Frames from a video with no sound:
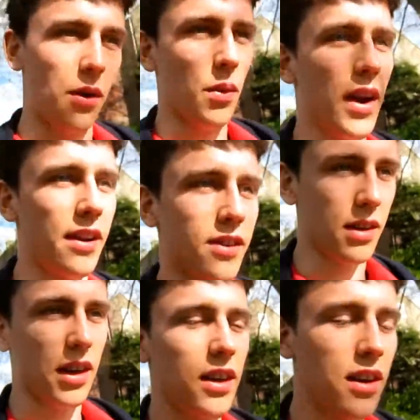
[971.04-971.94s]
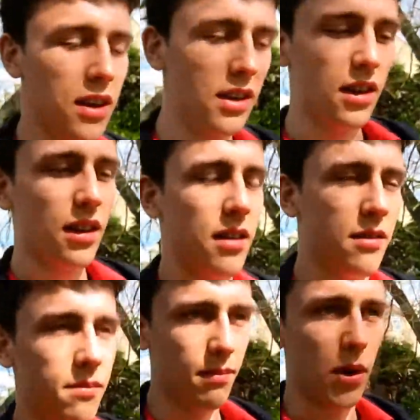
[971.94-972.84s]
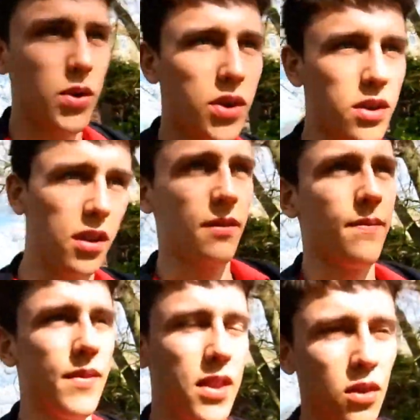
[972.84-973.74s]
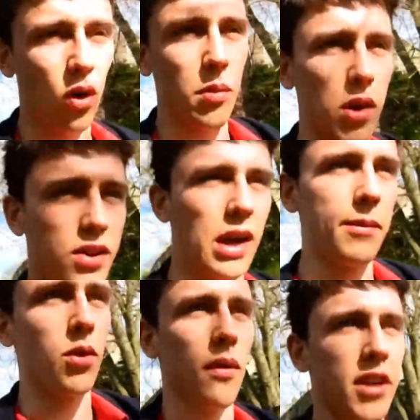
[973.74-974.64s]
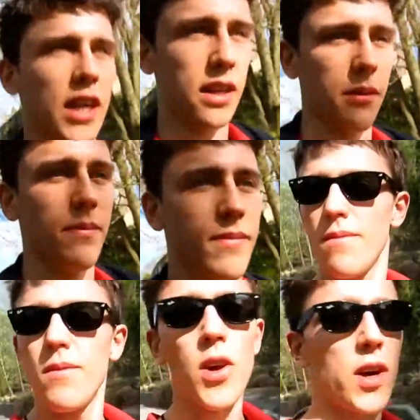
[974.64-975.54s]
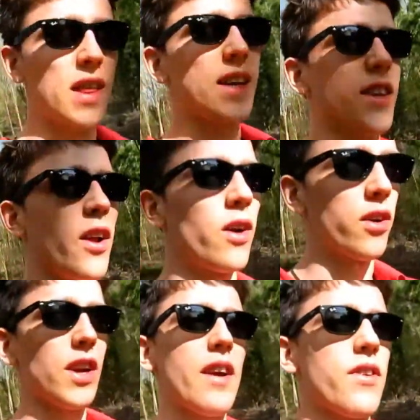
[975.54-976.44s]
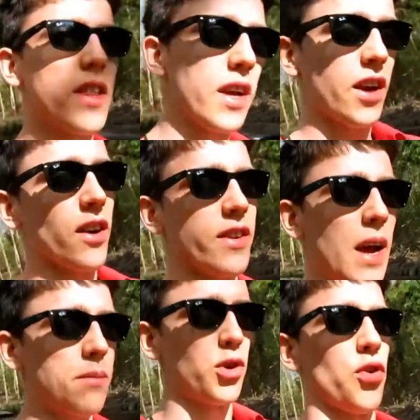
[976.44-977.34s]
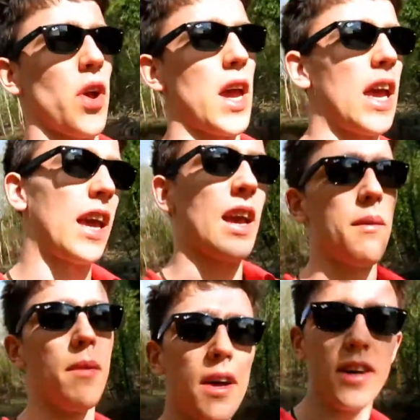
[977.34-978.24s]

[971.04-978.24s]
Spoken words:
out when is the most normal time to overtake them. Look at this, look, living the goddamn dream.